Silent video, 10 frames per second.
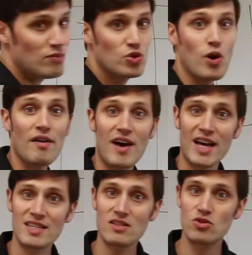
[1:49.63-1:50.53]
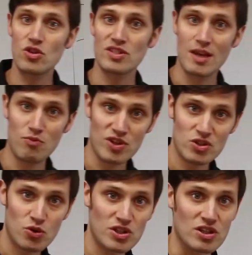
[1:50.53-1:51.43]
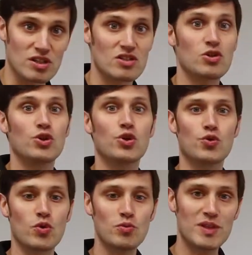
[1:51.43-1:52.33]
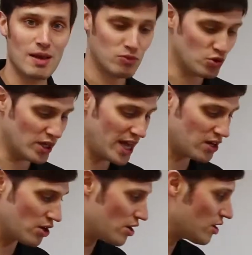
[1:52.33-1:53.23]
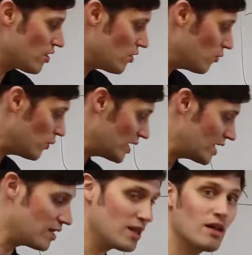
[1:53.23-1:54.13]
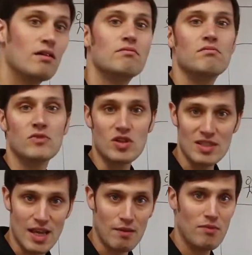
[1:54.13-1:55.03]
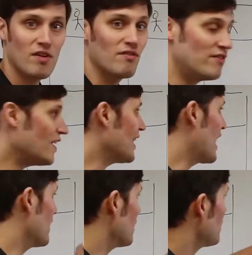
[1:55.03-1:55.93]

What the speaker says: to have access to the same resources, so you group them together within the same VLAN.